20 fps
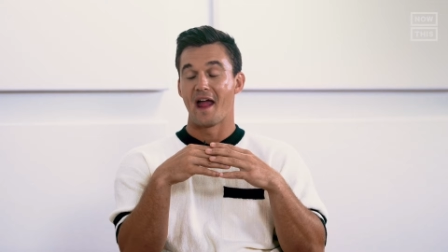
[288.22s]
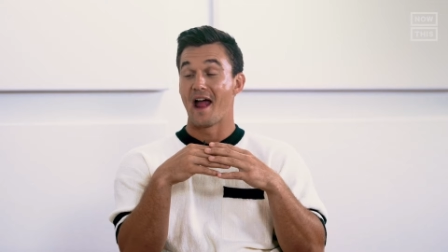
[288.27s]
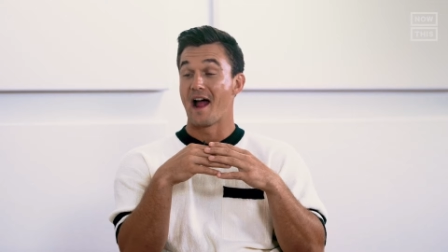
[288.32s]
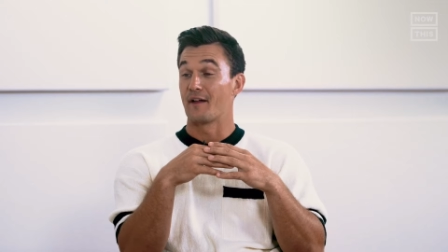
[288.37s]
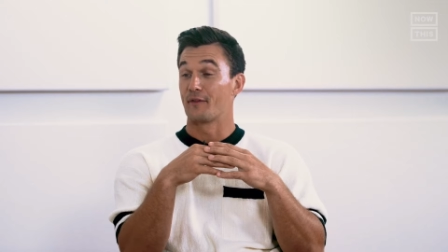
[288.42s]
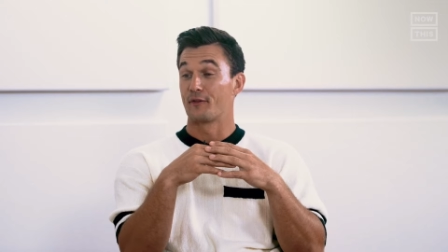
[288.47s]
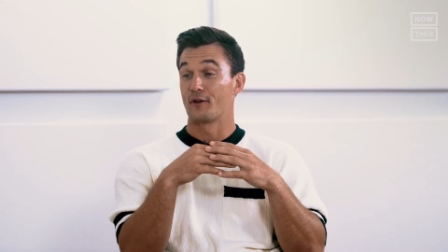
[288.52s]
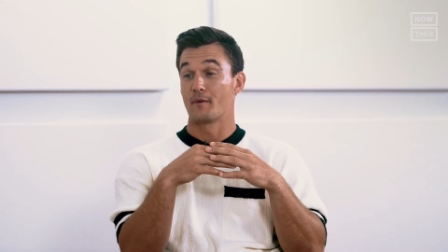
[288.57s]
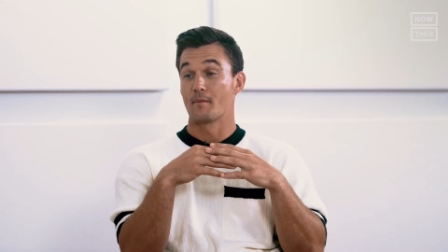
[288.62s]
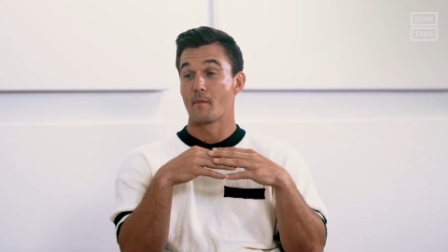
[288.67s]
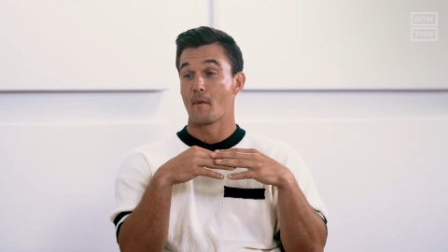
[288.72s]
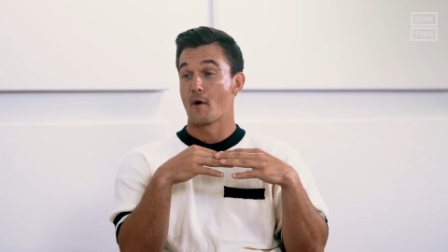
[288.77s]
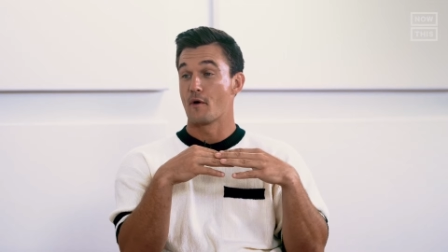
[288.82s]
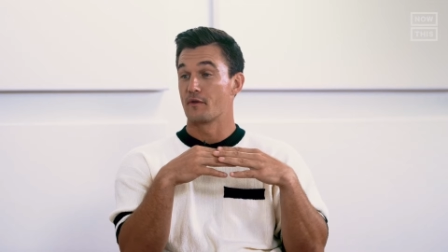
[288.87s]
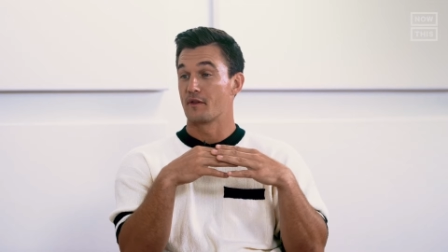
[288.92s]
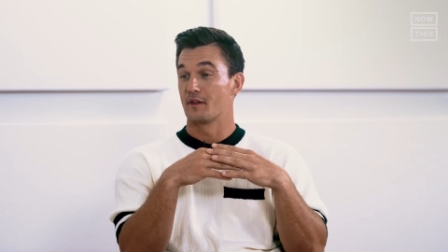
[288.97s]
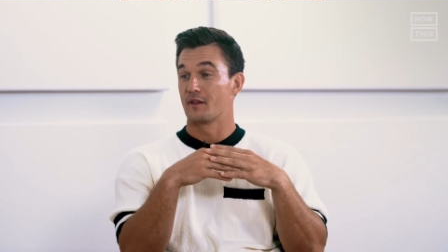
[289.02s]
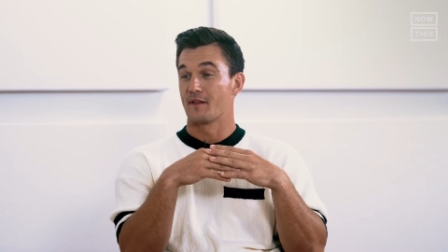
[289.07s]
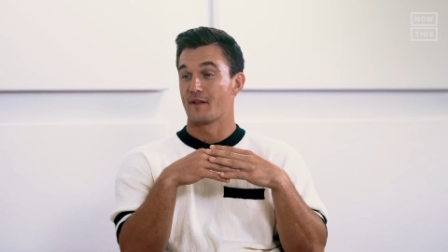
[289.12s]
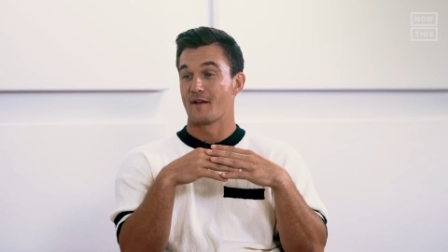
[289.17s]
out there
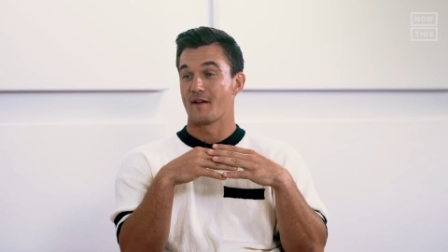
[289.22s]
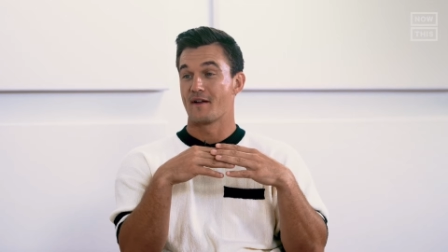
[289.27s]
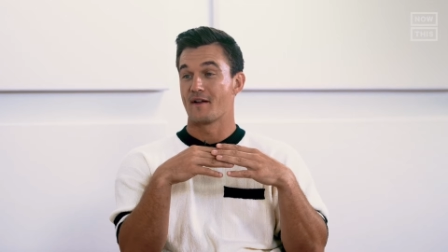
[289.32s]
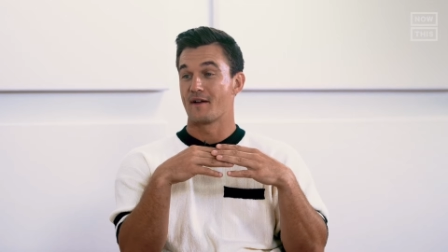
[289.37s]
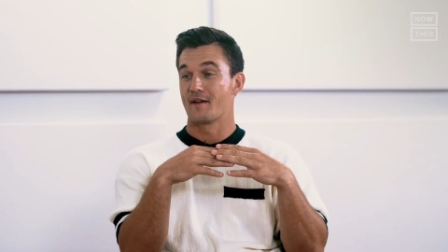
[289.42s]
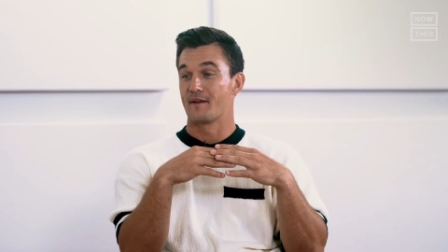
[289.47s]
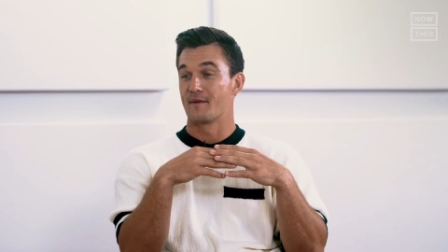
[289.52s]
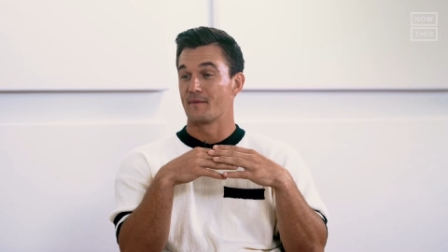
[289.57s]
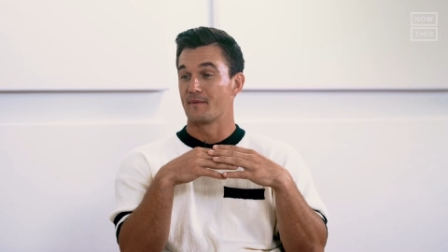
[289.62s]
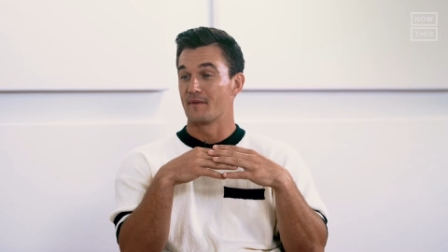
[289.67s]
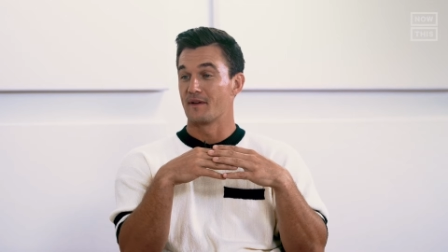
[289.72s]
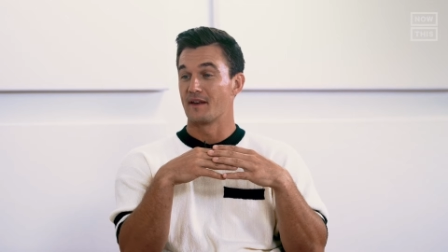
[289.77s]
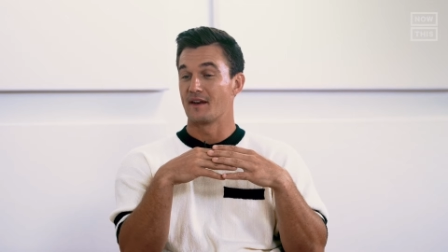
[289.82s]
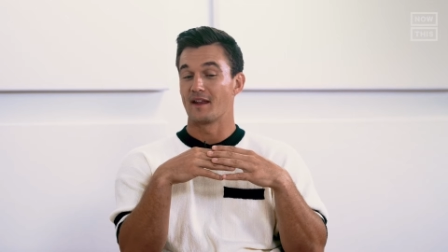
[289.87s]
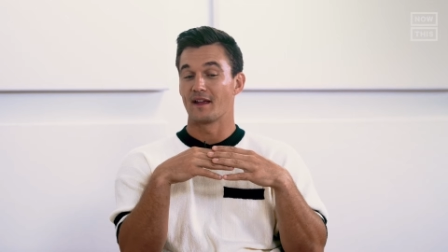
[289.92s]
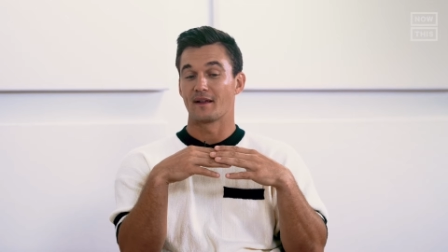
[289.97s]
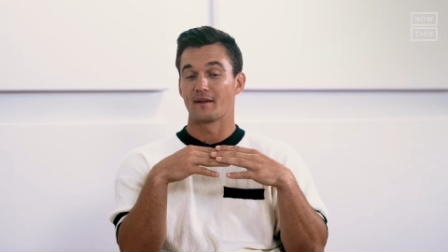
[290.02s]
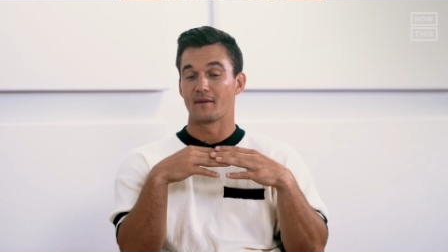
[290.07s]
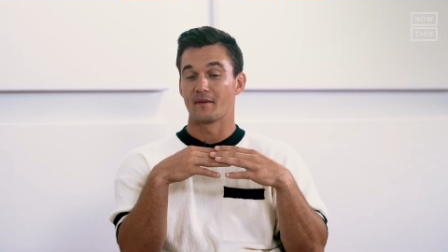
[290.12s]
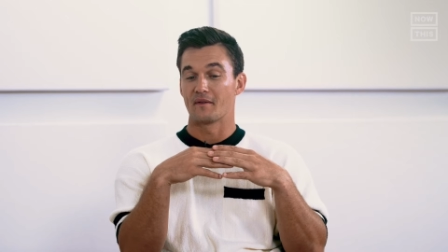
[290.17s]
mowing the lawn, and
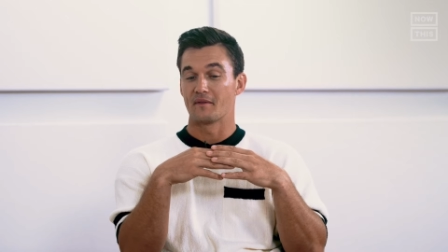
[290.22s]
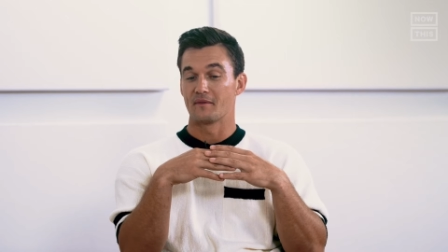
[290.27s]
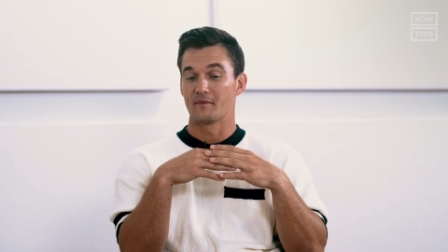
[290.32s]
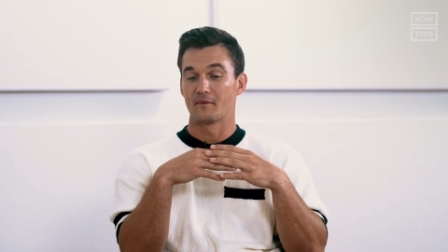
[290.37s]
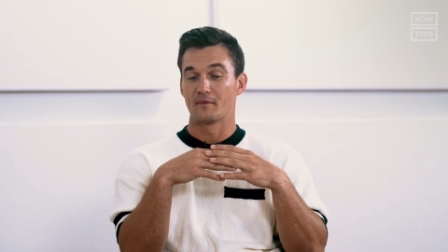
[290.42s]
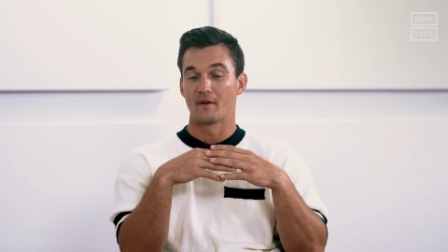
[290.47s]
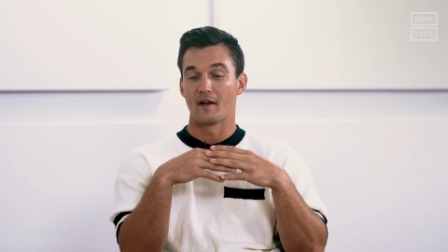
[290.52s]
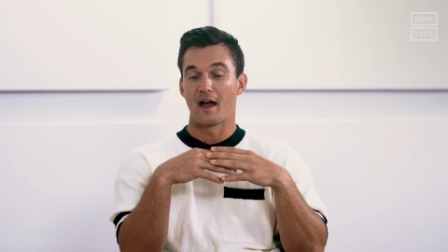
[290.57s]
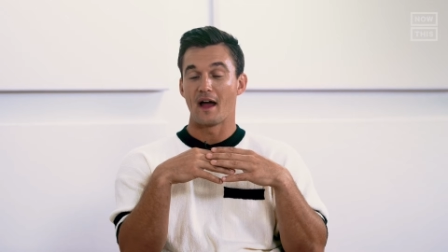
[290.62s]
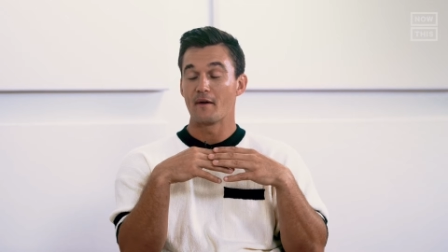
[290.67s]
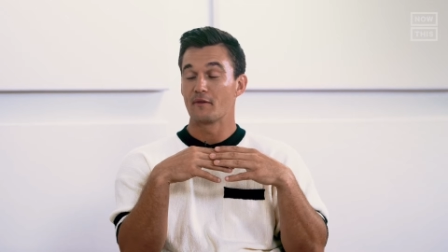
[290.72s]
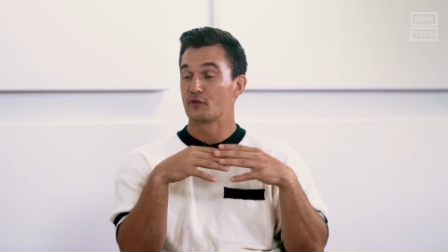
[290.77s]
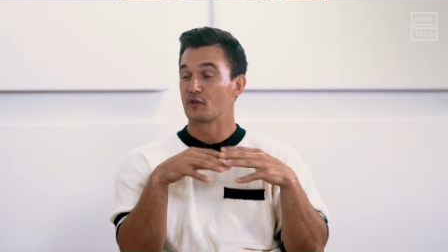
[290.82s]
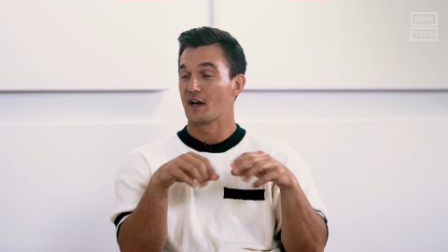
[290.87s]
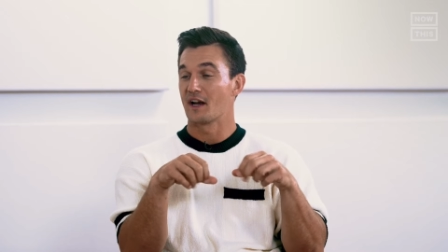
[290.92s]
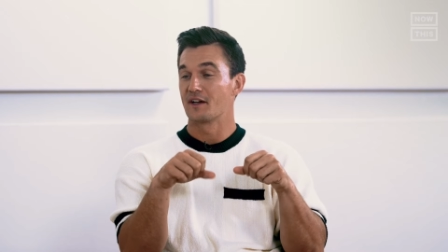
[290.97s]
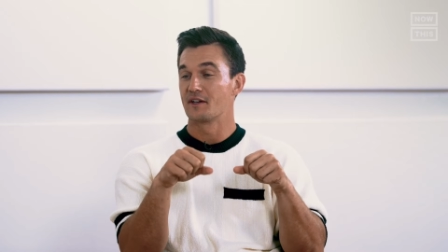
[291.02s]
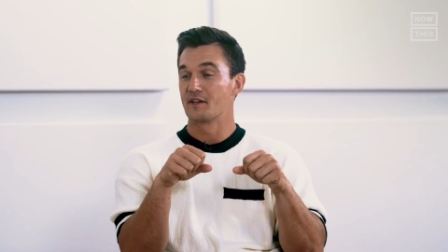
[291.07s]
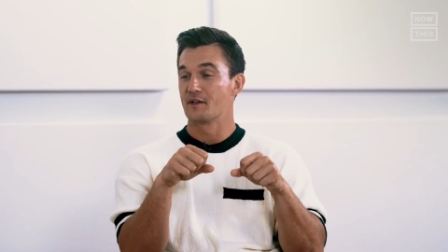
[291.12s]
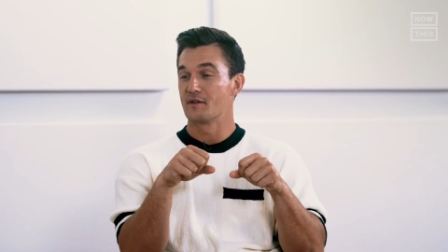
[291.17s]
like I would
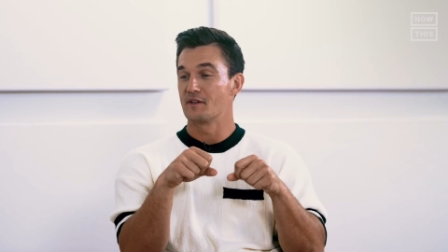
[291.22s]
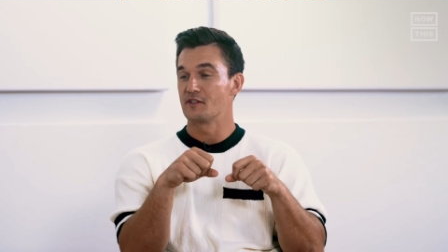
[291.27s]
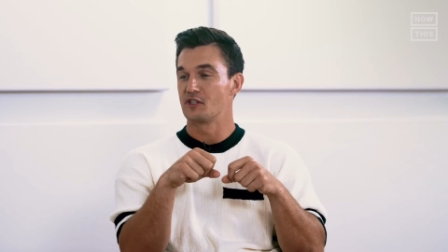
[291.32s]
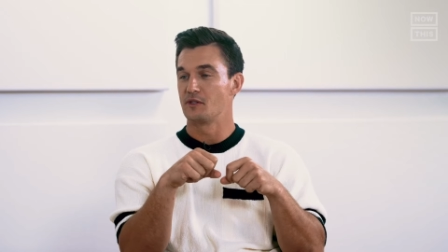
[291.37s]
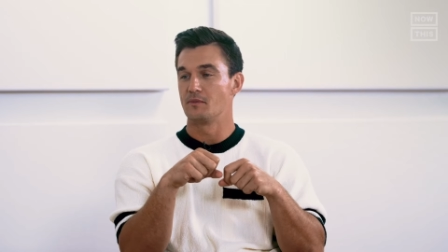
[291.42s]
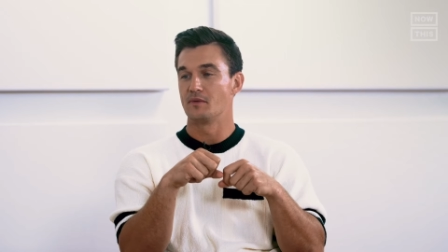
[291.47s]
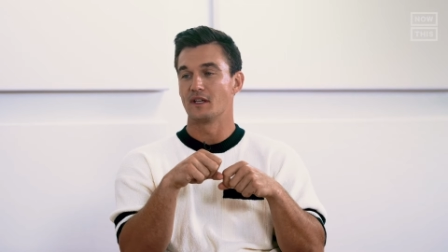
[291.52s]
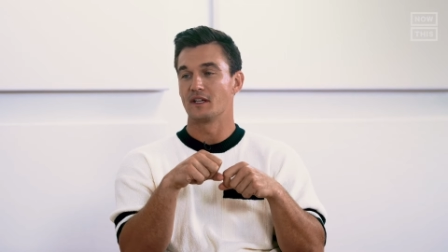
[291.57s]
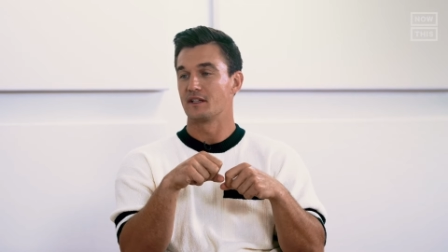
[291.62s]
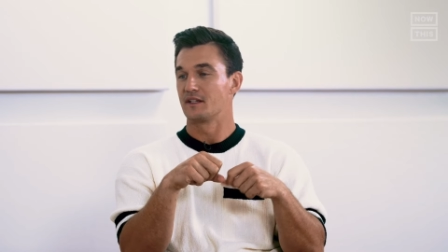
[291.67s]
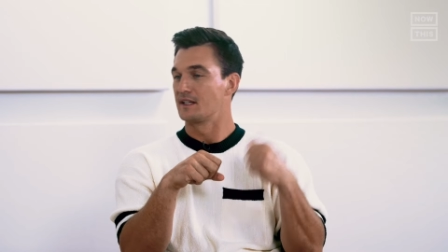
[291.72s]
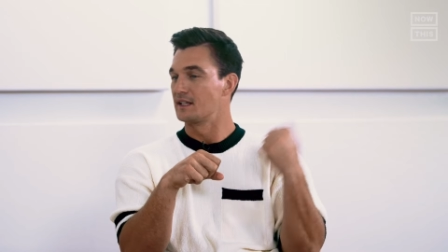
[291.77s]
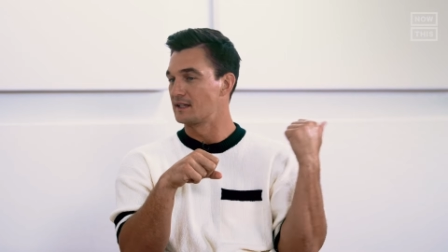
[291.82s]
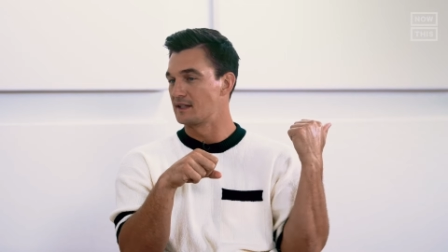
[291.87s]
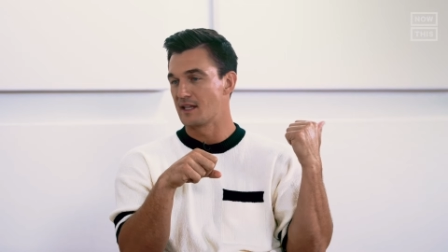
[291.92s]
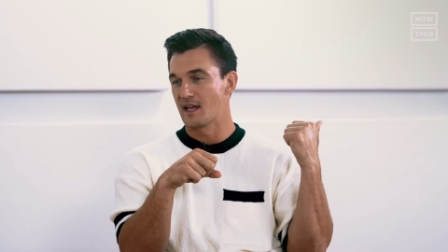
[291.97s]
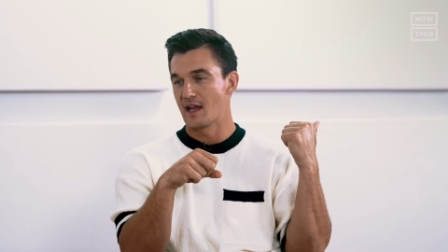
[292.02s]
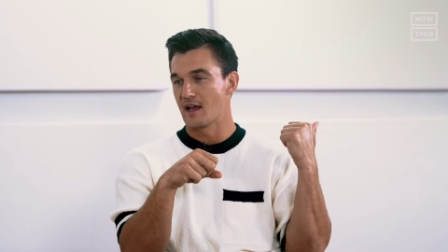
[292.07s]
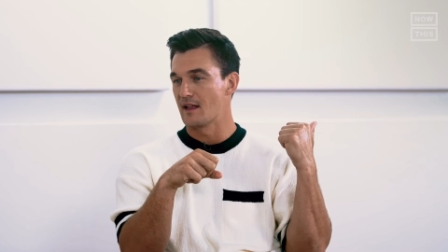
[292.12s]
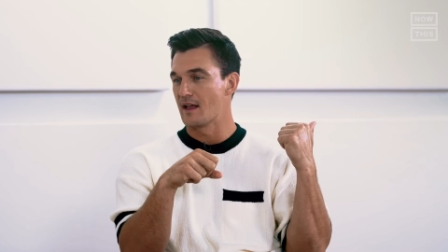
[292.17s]
try and do it, she'd be like,
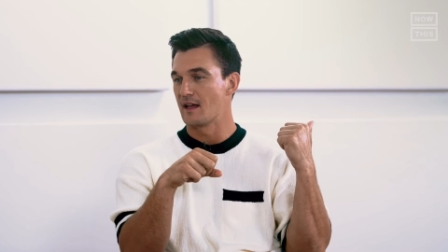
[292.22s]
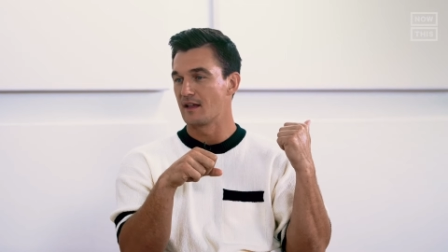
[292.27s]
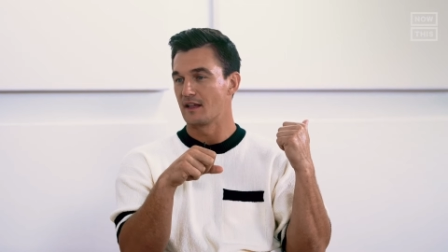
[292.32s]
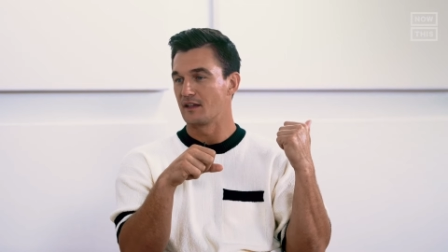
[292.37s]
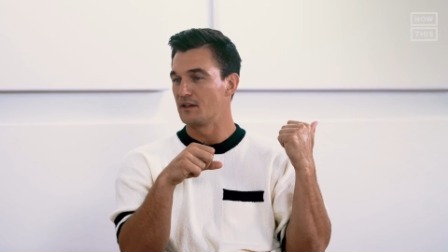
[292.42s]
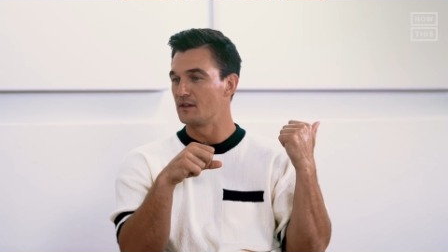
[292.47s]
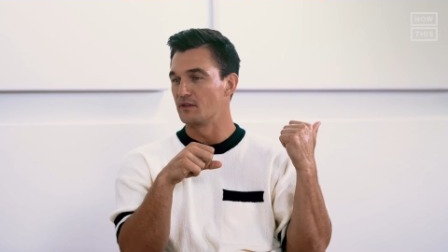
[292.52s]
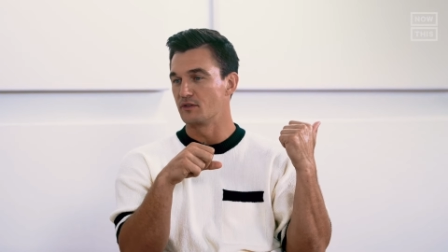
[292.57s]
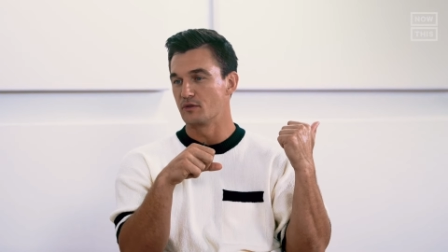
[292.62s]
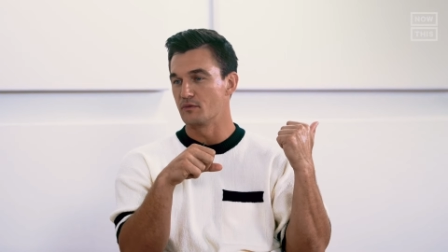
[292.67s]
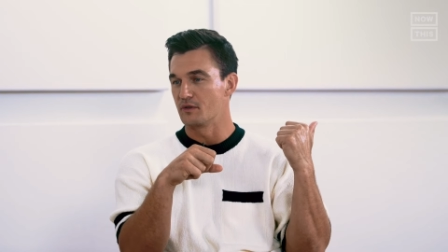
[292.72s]
"Get the hell out! Like, you don't